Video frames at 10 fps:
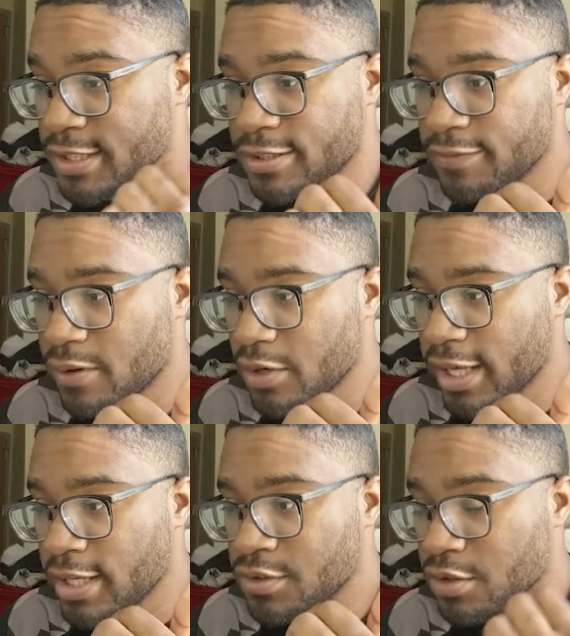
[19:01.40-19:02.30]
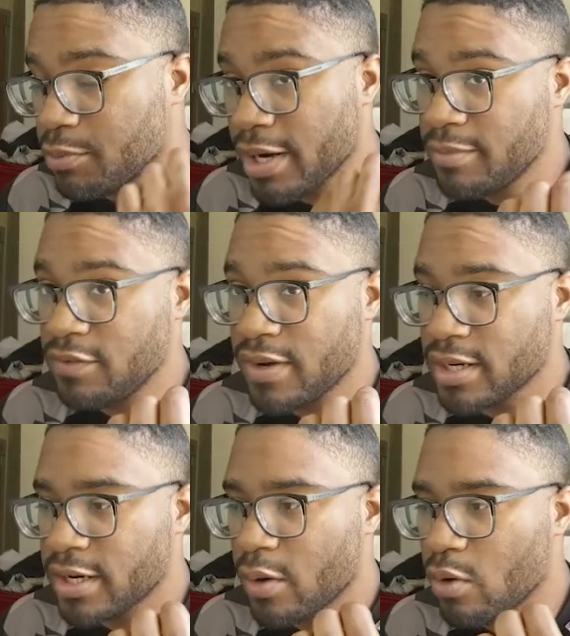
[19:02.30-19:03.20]
just a phone case. You can probably
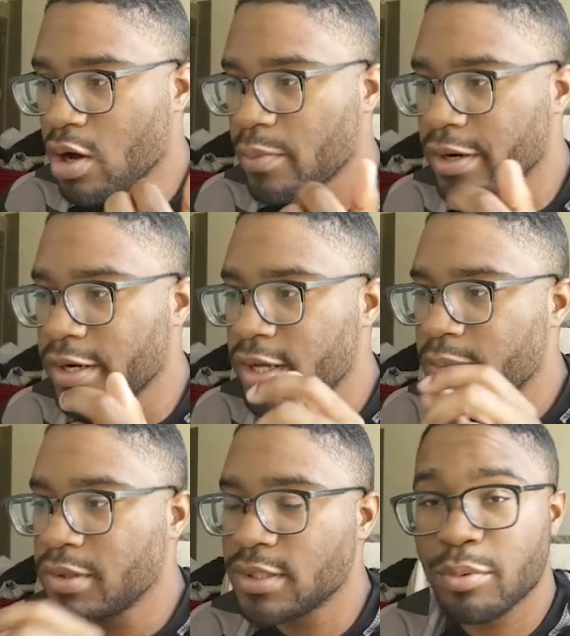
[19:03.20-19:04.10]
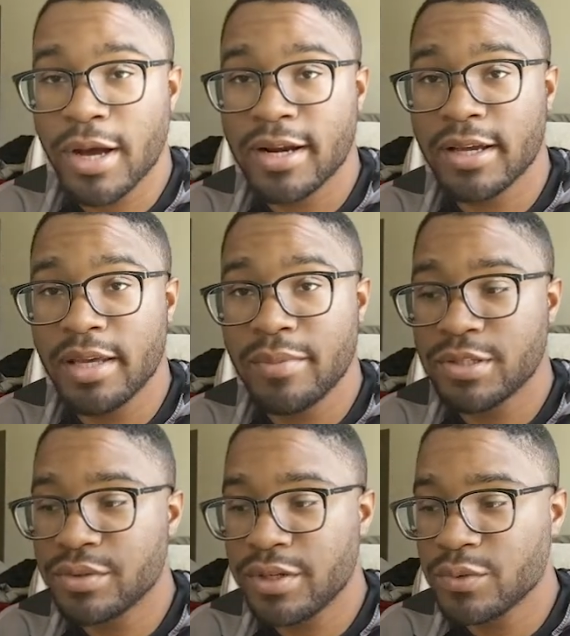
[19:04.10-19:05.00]
find it at Walmart, but the product
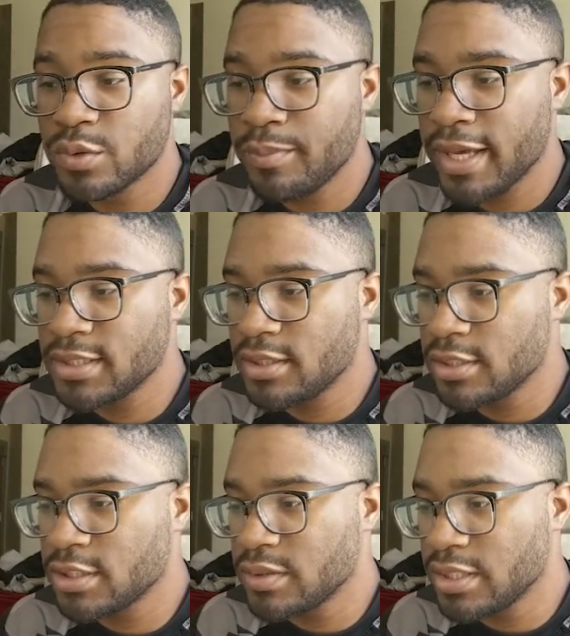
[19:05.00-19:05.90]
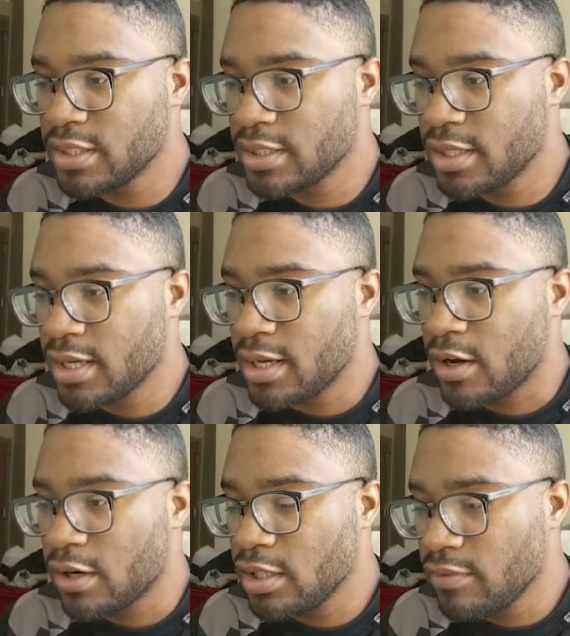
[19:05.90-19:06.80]
imagery is what makes it look so good.
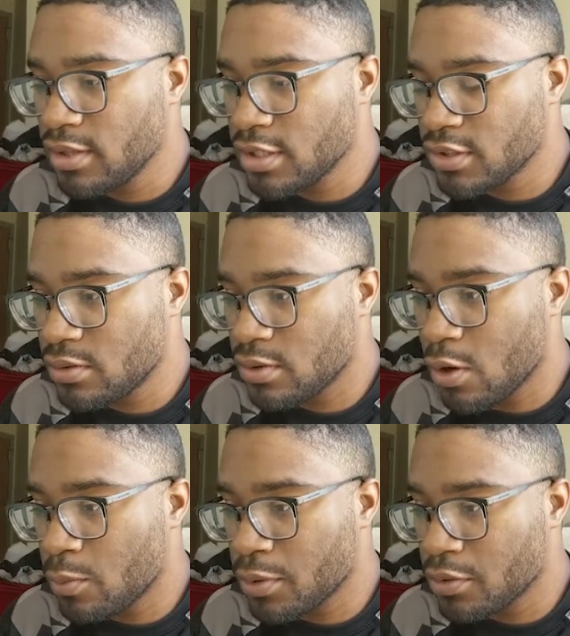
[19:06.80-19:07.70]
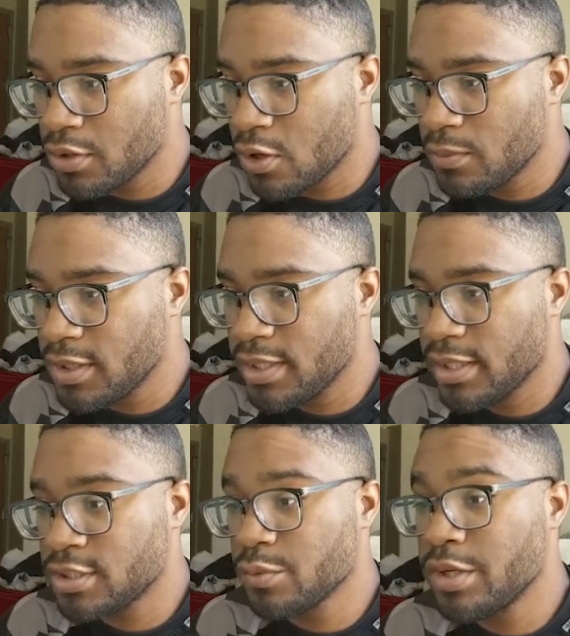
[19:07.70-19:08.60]
Or even this GoPro dome
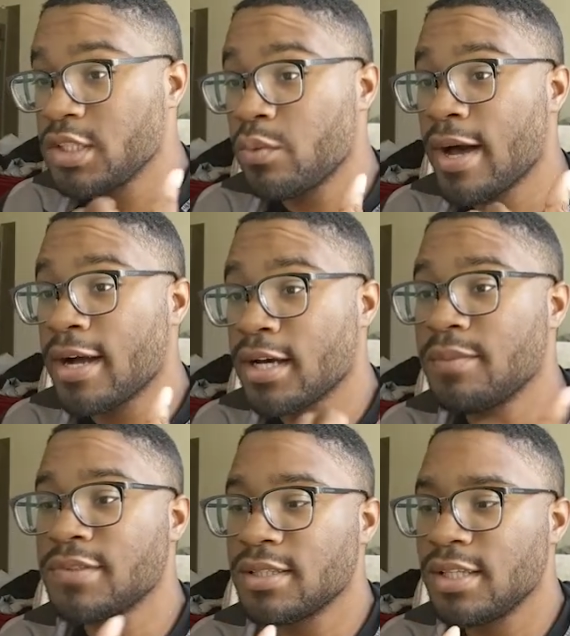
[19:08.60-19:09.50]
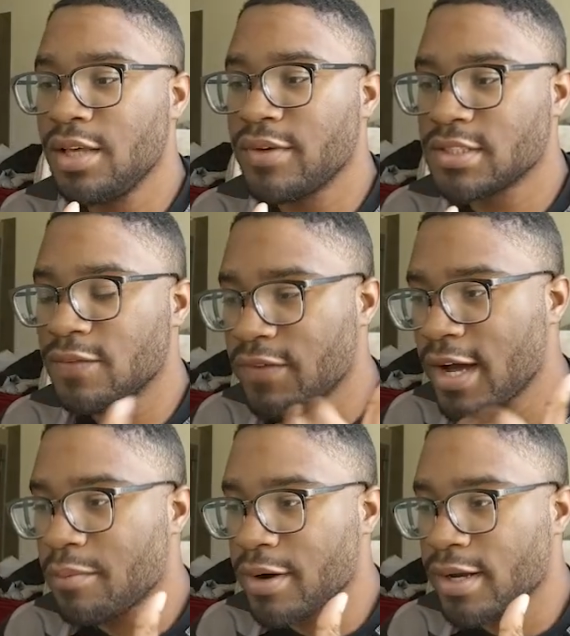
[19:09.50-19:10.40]
lens. The reason why I come to Thieve is to
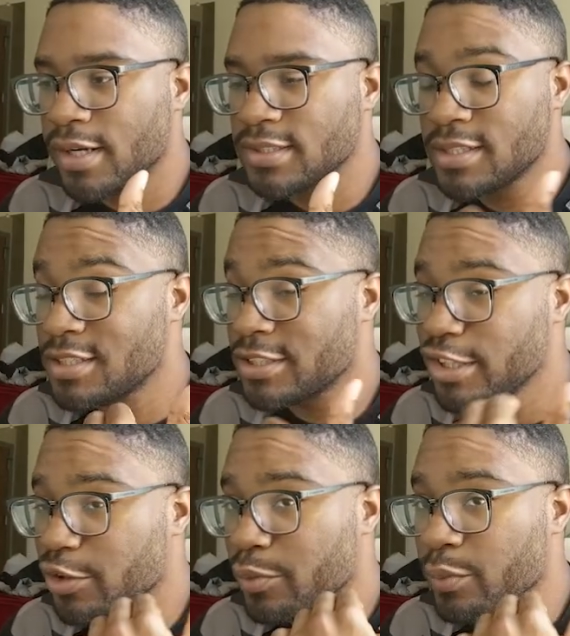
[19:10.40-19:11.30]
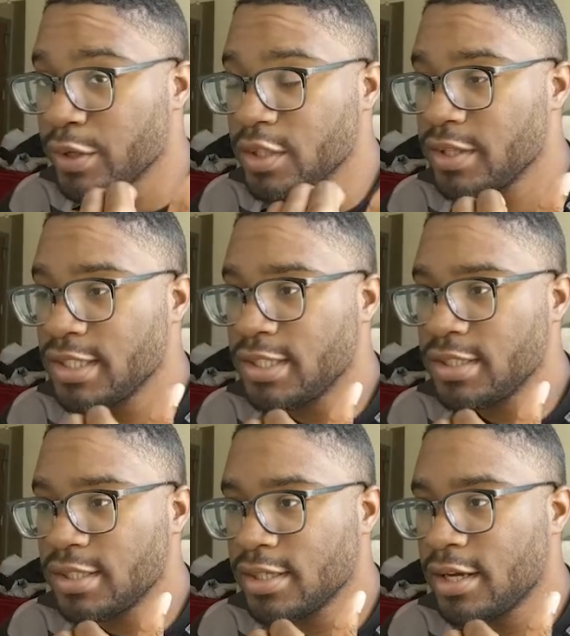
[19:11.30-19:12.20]
find products that just look really
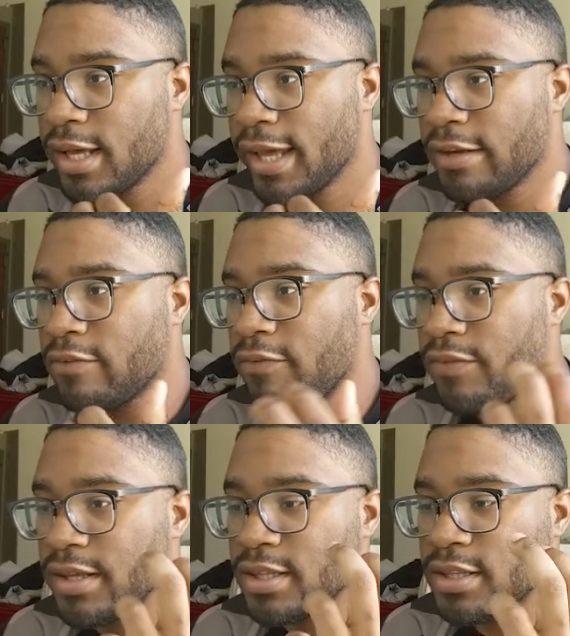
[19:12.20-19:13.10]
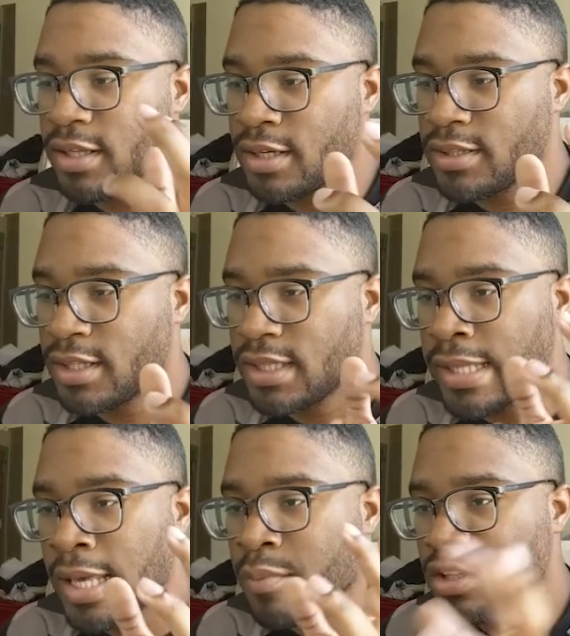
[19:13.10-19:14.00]
good and fit the
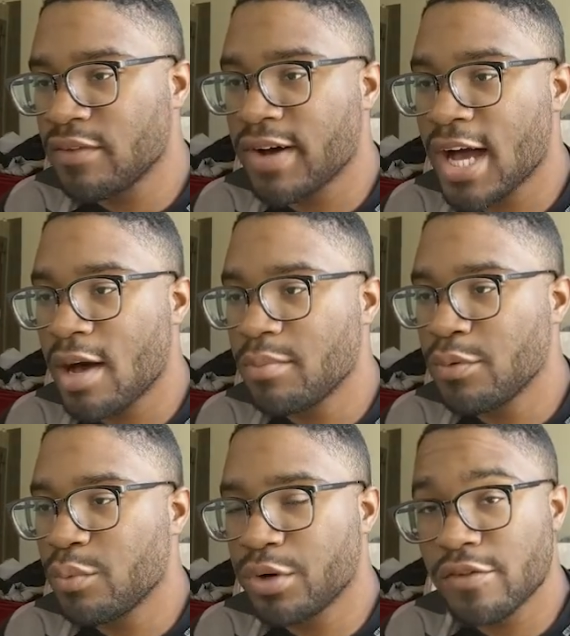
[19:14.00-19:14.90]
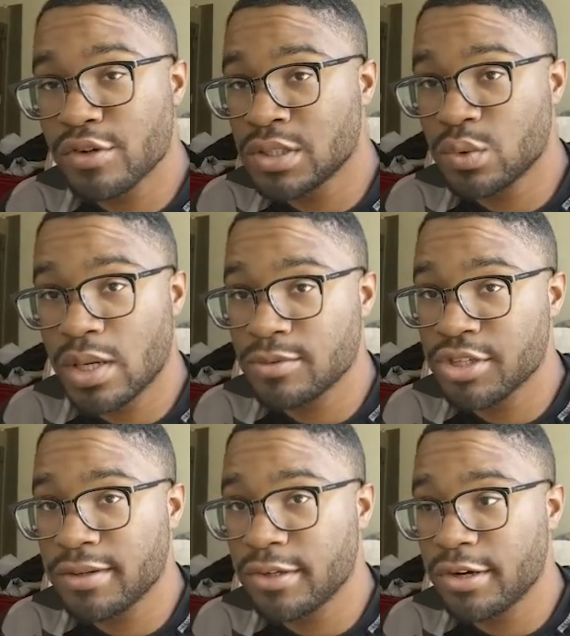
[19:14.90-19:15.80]
theme or the vibe of whatever store I'm
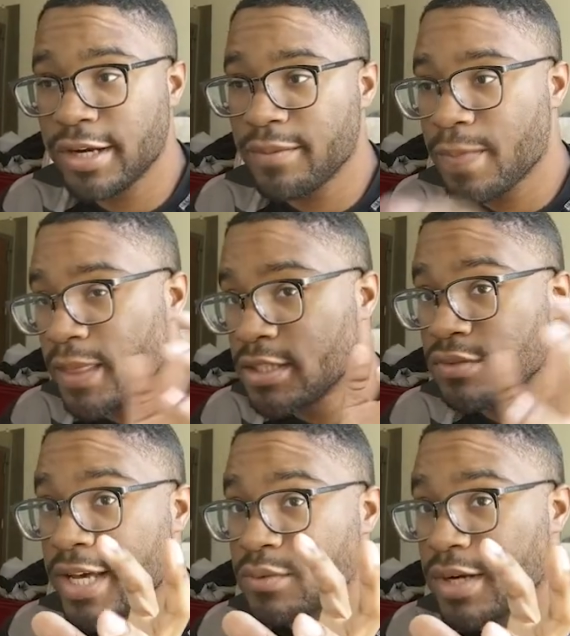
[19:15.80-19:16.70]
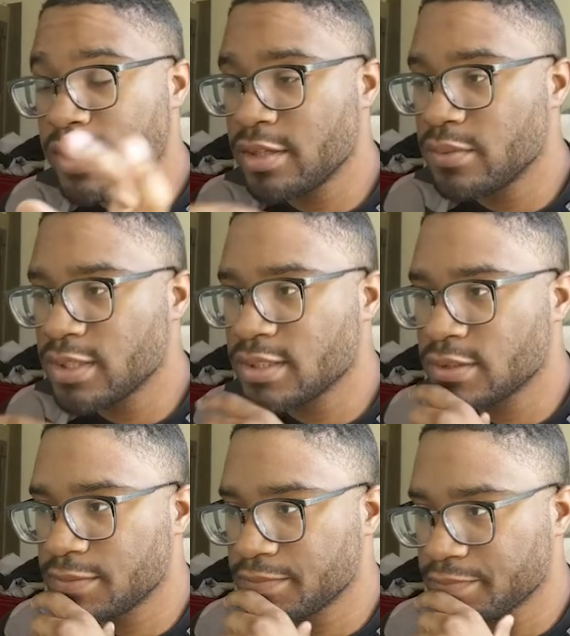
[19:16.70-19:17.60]
trying to create. So that's what I did with this.